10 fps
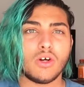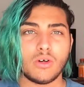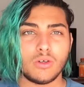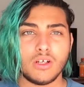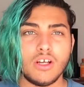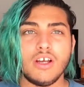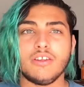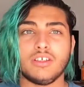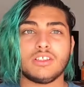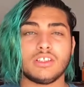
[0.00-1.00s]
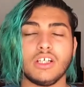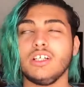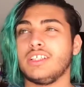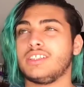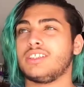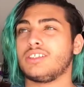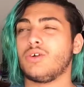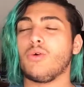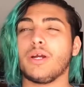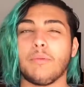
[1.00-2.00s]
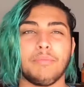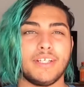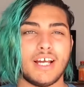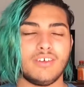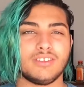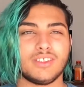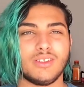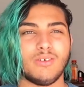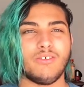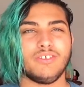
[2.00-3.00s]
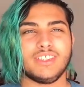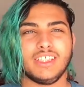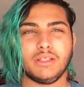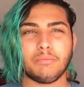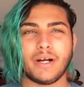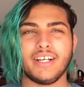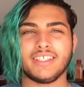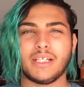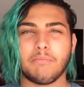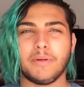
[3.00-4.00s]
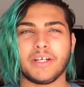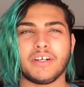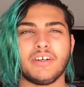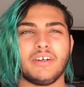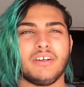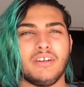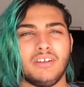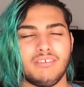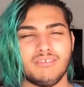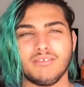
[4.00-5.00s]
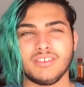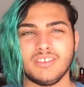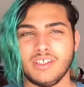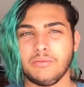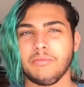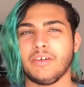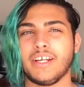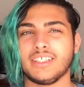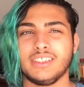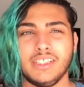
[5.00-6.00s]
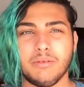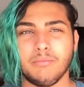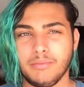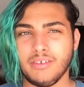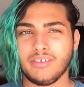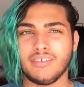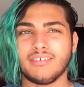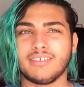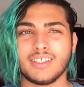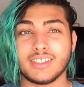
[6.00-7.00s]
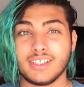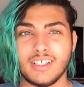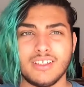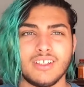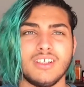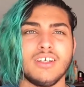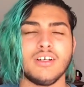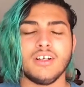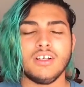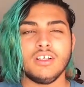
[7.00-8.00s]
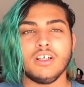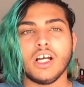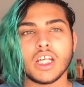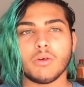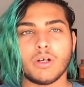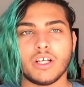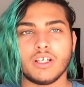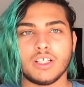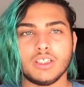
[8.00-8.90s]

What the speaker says: know. The sun is going up and down, so if you see the brightness get bigger, it gets dim, the sun. Anyway,